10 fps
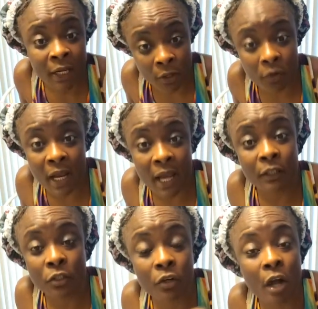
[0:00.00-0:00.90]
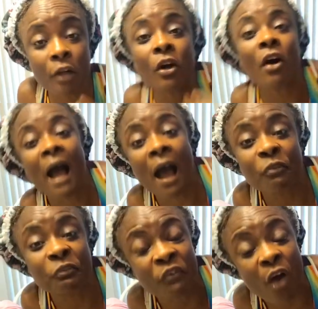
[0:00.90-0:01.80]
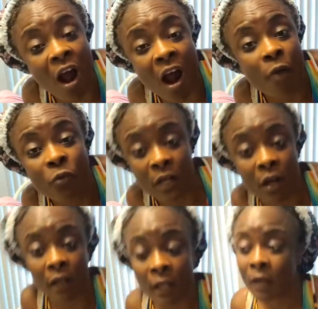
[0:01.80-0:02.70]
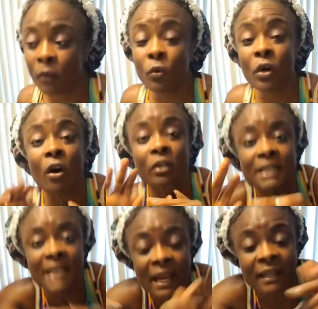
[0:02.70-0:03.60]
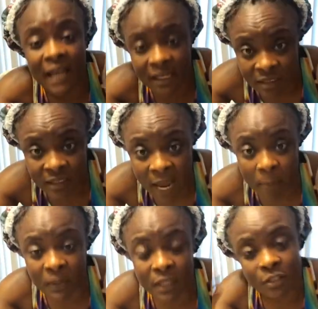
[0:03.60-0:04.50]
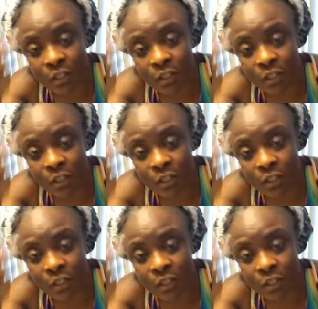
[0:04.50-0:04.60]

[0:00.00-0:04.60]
Okay, you don't know how far we're gonna we're gonna take that snapping.